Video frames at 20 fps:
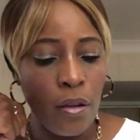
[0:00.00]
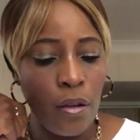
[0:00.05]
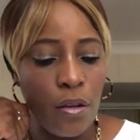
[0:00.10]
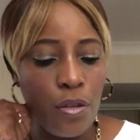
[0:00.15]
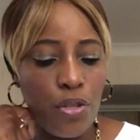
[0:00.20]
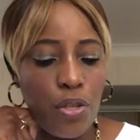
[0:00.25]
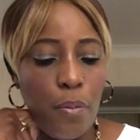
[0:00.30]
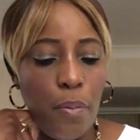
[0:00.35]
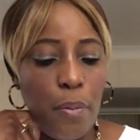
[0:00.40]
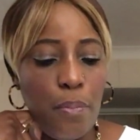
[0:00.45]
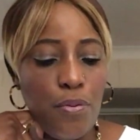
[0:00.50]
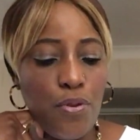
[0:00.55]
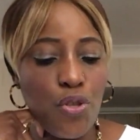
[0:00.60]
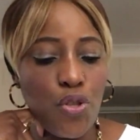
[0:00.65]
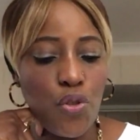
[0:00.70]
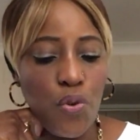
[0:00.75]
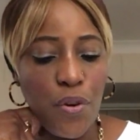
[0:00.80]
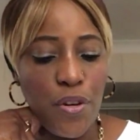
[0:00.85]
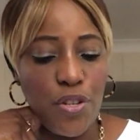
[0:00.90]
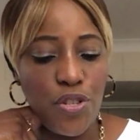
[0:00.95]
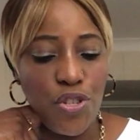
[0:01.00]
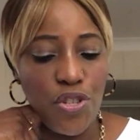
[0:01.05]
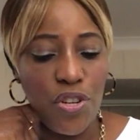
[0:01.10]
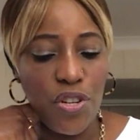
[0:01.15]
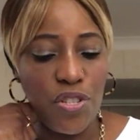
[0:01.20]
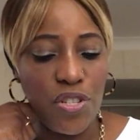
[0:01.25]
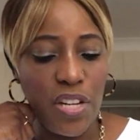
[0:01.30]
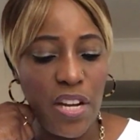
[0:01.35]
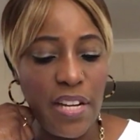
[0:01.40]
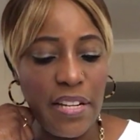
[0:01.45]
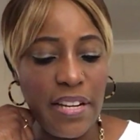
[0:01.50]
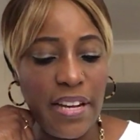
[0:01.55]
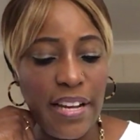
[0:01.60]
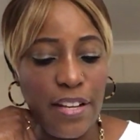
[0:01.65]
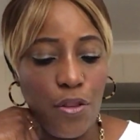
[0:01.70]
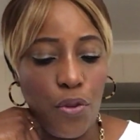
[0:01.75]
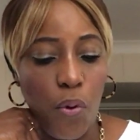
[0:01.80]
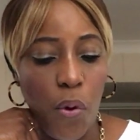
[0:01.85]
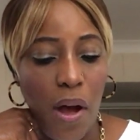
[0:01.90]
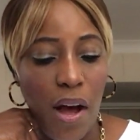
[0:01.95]
some people sow in church and
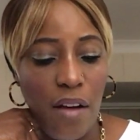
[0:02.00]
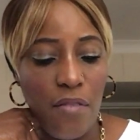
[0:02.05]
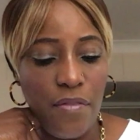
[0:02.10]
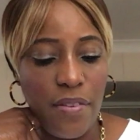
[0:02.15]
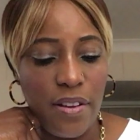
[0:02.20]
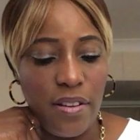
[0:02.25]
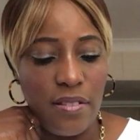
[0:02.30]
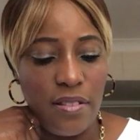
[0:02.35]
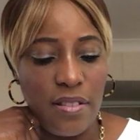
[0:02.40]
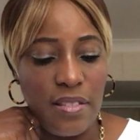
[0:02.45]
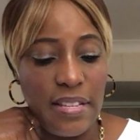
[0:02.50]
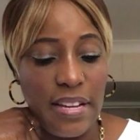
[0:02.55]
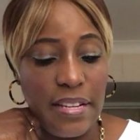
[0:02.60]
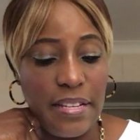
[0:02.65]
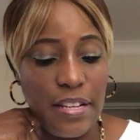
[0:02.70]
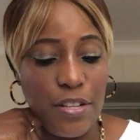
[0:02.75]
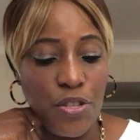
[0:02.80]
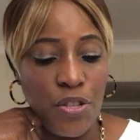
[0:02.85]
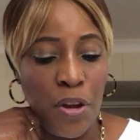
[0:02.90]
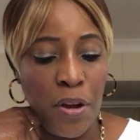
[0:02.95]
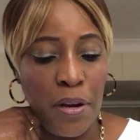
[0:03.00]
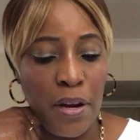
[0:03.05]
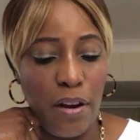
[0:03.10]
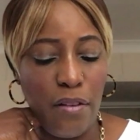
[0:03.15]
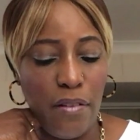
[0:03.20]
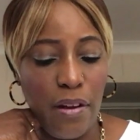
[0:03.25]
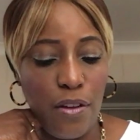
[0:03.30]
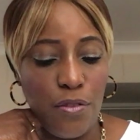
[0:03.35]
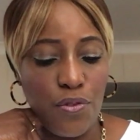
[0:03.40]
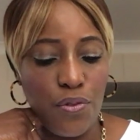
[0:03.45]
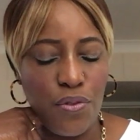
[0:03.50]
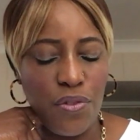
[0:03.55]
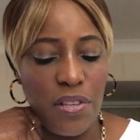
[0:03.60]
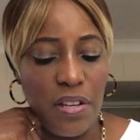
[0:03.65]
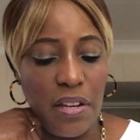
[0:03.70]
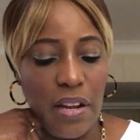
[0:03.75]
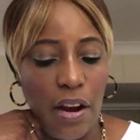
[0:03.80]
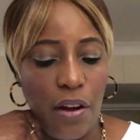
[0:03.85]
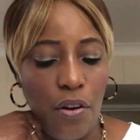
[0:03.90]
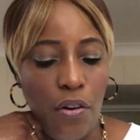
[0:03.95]
get no harvest then they turn around to say
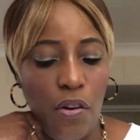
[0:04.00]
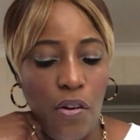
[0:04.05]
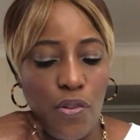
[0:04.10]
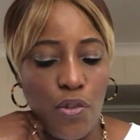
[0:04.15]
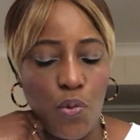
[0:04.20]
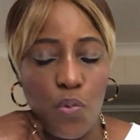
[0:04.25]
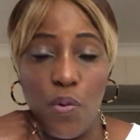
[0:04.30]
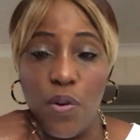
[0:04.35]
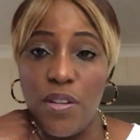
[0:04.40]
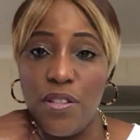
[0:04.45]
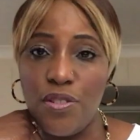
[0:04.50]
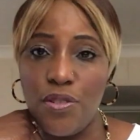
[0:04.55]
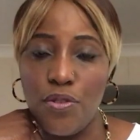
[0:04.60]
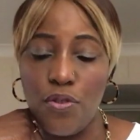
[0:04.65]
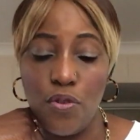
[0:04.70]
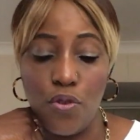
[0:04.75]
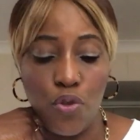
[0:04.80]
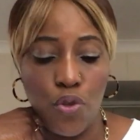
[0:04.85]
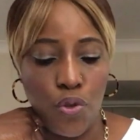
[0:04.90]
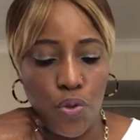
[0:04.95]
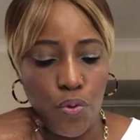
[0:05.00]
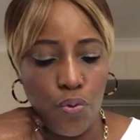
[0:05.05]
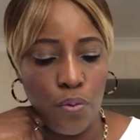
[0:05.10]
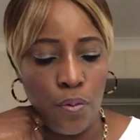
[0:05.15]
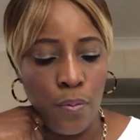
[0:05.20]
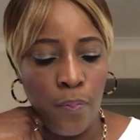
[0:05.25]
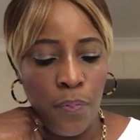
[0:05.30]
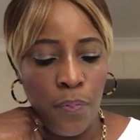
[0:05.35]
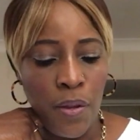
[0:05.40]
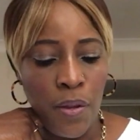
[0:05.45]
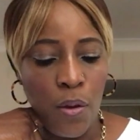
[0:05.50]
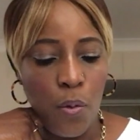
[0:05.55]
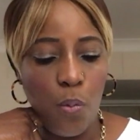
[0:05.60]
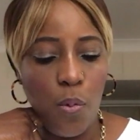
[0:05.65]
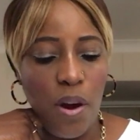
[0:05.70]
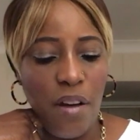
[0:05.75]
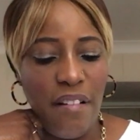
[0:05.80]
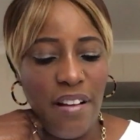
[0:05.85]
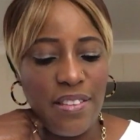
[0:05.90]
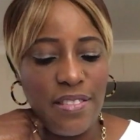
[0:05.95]
that god's word is not true
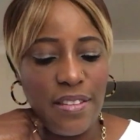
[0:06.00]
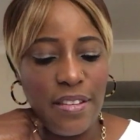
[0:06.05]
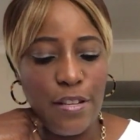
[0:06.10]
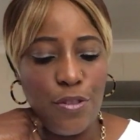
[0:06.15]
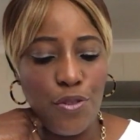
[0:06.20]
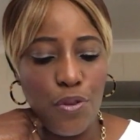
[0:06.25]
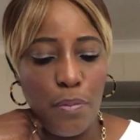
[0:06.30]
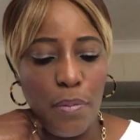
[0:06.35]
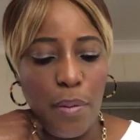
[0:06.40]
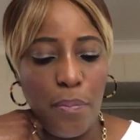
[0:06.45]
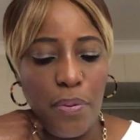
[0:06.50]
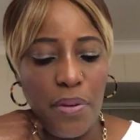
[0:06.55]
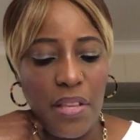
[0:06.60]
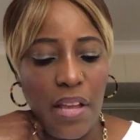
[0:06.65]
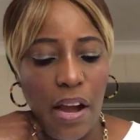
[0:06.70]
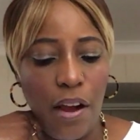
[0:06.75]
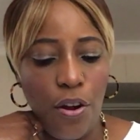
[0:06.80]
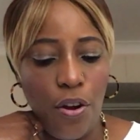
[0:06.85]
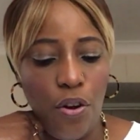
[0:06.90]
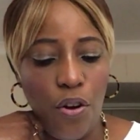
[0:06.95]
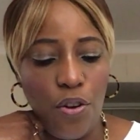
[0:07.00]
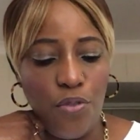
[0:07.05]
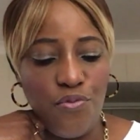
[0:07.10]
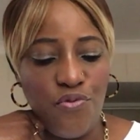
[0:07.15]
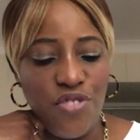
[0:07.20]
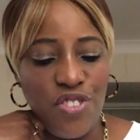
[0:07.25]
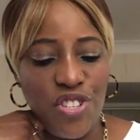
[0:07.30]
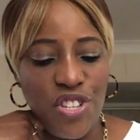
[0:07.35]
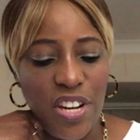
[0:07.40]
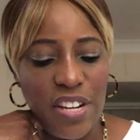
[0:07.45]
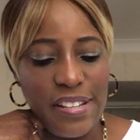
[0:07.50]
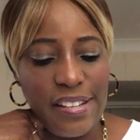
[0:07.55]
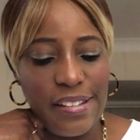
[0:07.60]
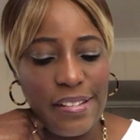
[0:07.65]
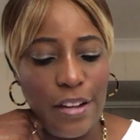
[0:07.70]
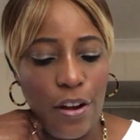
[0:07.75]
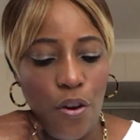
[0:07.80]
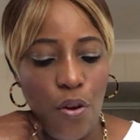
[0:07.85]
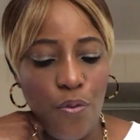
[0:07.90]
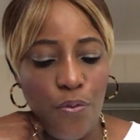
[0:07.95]
whereas the issue may be that god rejected
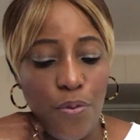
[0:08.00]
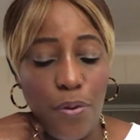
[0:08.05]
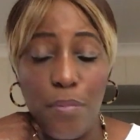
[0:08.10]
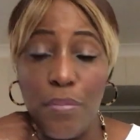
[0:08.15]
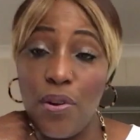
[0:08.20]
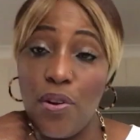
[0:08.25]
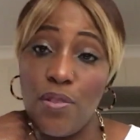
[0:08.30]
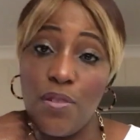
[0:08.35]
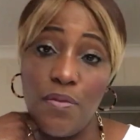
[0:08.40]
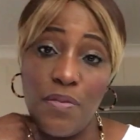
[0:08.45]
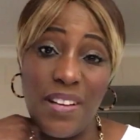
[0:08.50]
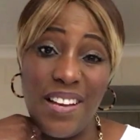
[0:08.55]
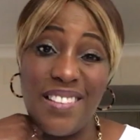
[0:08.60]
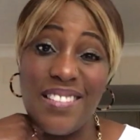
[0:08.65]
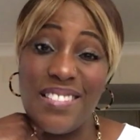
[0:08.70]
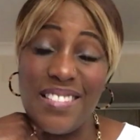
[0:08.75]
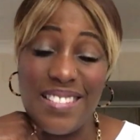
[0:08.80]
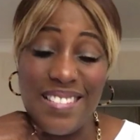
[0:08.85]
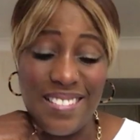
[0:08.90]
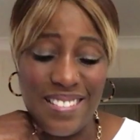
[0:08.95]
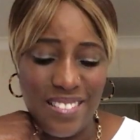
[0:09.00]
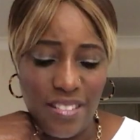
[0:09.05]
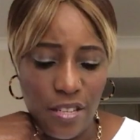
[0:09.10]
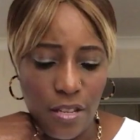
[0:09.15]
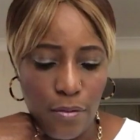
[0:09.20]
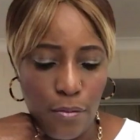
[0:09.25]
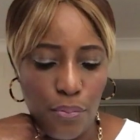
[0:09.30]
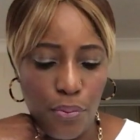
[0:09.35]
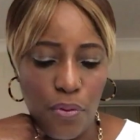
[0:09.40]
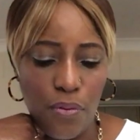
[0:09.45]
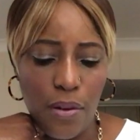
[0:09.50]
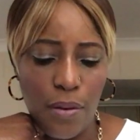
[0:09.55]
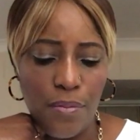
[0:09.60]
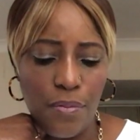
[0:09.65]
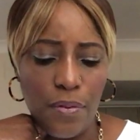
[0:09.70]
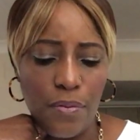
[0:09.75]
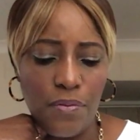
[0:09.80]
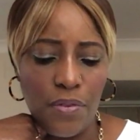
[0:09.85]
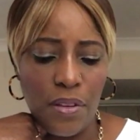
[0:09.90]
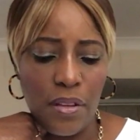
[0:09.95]
their offering because of their sins proverbs
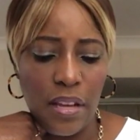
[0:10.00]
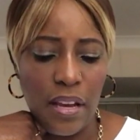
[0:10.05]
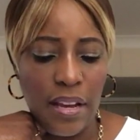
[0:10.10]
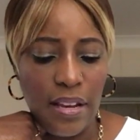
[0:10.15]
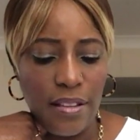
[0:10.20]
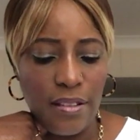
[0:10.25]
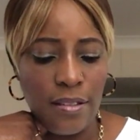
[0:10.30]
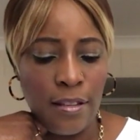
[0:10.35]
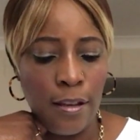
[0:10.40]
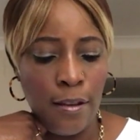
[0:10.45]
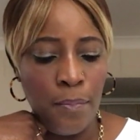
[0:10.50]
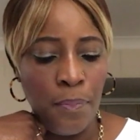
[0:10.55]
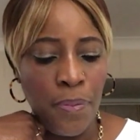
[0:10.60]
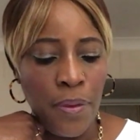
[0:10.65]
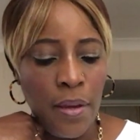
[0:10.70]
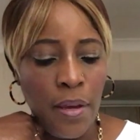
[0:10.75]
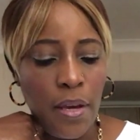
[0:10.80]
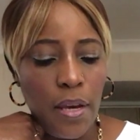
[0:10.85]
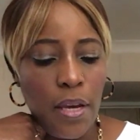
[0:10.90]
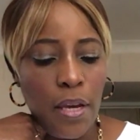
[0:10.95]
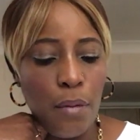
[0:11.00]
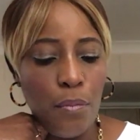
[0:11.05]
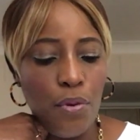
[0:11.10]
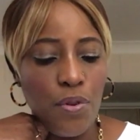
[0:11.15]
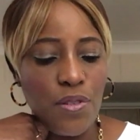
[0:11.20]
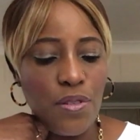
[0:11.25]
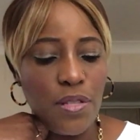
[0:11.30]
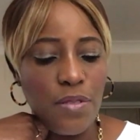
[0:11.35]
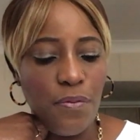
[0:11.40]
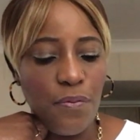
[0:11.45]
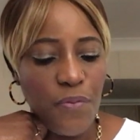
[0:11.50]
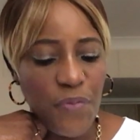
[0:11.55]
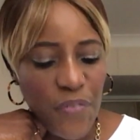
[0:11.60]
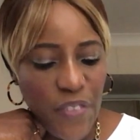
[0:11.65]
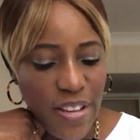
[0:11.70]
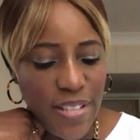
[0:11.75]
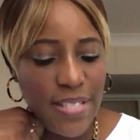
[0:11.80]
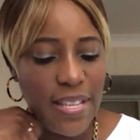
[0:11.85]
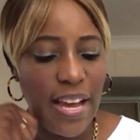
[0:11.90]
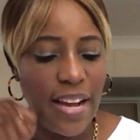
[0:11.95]
15 8 he must
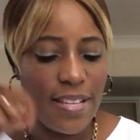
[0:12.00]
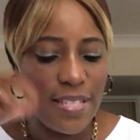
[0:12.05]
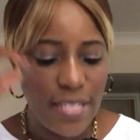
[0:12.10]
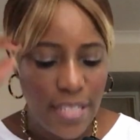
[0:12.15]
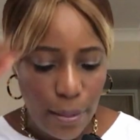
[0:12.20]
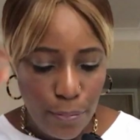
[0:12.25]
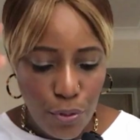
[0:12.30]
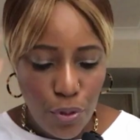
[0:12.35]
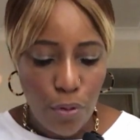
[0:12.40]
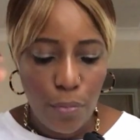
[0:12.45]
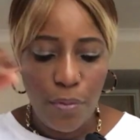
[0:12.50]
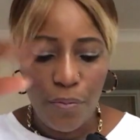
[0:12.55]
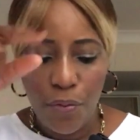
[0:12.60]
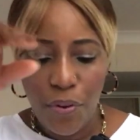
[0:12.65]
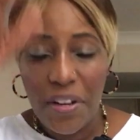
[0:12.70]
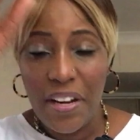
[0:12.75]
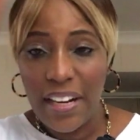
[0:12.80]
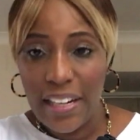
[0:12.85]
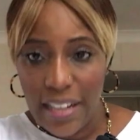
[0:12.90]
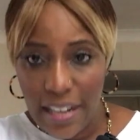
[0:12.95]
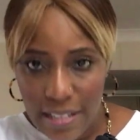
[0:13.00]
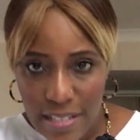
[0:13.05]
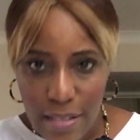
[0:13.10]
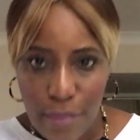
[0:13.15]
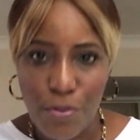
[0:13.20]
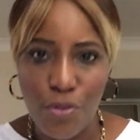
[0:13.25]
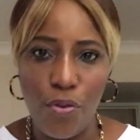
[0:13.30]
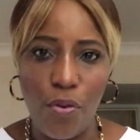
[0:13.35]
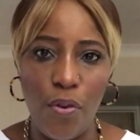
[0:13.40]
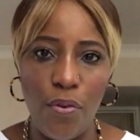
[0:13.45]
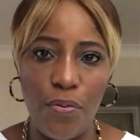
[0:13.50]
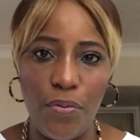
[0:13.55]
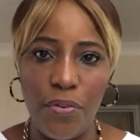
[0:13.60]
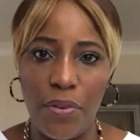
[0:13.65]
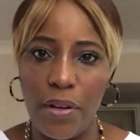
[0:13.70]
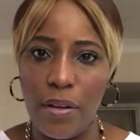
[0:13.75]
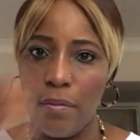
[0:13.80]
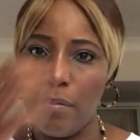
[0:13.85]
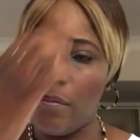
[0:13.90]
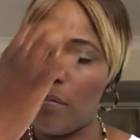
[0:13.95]
first accept you before he can accept your
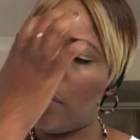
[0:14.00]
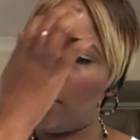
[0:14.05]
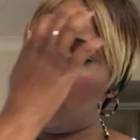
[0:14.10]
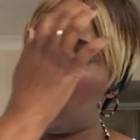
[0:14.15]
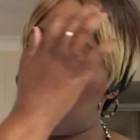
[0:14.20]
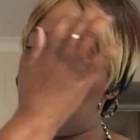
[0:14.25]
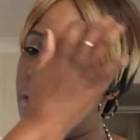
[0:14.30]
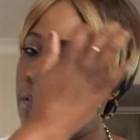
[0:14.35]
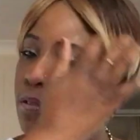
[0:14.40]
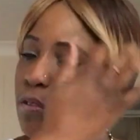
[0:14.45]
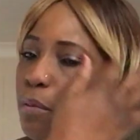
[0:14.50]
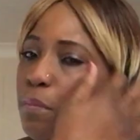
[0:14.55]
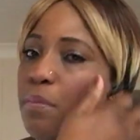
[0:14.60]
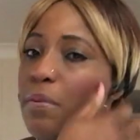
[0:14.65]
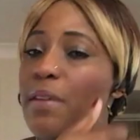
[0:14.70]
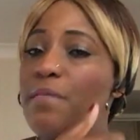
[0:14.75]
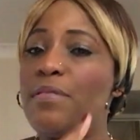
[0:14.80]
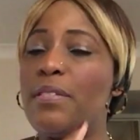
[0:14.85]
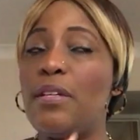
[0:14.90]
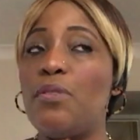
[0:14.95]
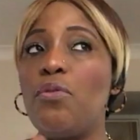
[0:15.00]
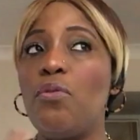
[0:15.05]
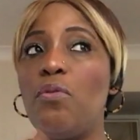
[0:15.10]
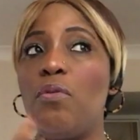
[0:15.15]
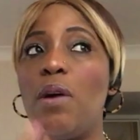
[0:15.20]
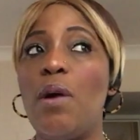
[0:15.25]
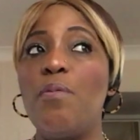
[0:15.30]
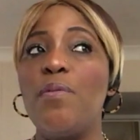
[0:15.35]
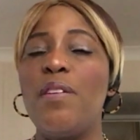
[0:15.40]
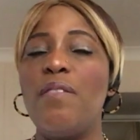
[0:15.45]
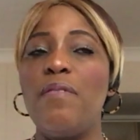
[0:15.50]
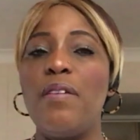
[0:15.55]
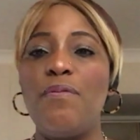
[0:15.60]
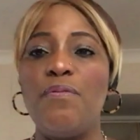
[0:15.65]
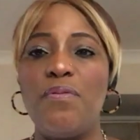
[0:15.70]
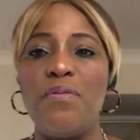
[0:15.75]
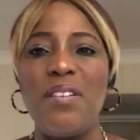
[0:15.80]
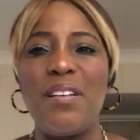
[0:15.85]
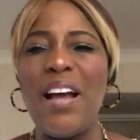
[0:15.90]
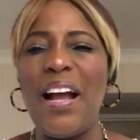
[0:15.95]
offering some people have said oh i will never
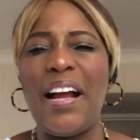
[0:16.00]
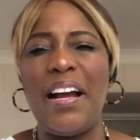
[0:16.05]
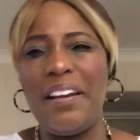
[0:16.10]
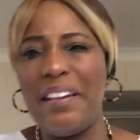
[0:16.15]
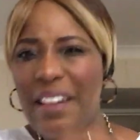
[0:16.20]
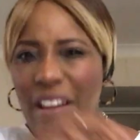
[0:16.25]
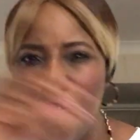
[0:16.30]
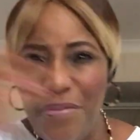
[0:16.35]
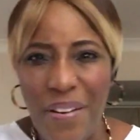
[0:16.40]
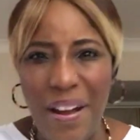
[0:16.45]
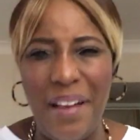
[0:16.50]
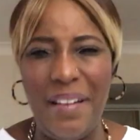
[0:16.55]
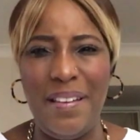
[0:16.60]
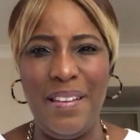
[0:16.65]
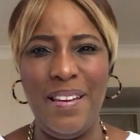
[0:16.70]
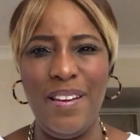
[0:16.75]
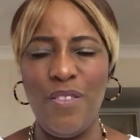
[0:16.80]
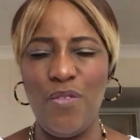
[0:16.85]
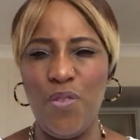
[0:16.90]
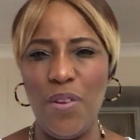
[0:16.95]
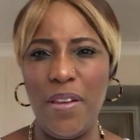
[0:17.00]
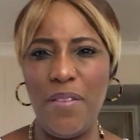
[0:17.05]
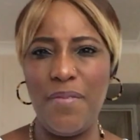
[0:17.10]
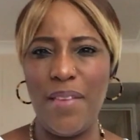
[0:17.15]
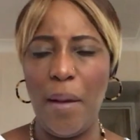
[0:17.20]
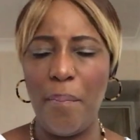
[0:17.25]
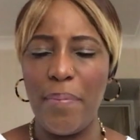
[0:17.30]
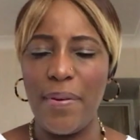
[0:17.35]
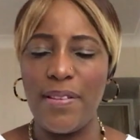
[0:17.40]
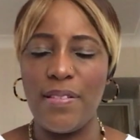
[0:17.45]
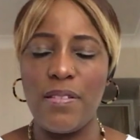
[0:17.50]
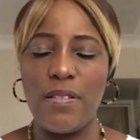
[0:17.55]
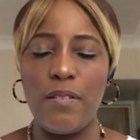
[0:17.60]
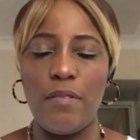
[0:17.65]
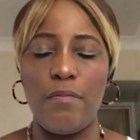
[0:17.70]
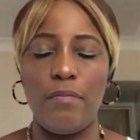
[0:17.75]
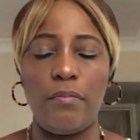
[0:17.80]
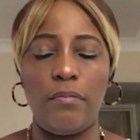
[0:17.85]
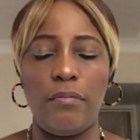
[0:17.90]
i can never forgive that person